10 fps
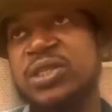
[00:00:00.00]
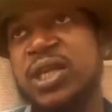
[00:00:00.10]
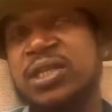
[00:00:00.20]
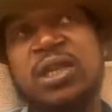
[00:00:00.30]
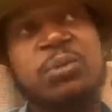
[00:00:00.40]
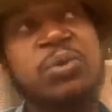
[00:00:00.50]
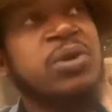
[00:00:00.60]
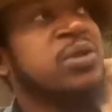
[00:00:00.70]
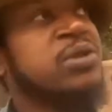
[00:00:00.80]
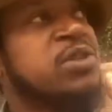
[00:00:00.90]
is not that
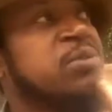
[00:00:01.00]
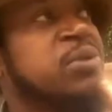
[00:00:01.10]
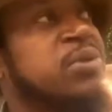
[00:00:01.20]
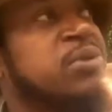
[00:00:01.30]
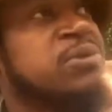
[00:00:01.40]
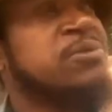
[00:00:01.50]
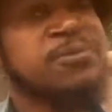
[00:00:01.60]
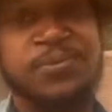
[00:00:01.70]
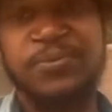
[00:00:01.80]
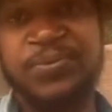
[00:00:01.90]
important to this person.
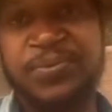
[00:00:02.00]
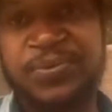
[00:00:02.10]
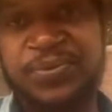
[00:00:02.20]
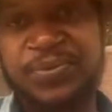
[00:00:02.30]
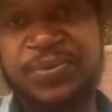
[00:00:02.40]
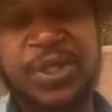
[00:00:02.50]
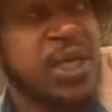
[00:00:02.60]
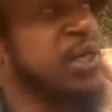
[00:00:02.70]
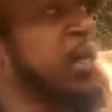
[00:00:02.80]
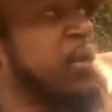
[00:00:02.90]

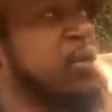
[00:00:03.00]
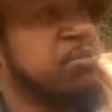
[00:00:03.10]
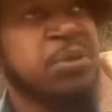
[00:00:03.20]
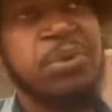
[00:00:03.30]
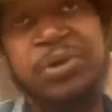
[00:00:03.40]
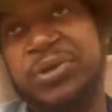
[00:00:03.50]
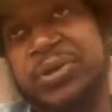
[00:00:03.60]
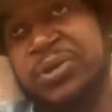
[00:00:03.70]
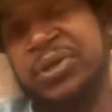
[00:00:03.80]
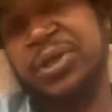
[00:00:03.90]
And that could be
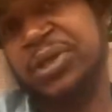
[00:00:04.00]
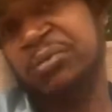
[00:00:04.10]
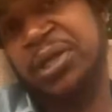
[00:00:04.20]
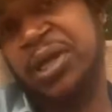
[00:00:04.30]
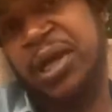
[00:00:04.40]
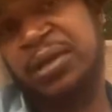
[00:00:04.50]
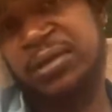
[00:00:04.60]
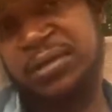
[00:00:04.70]
personal, and it could be not.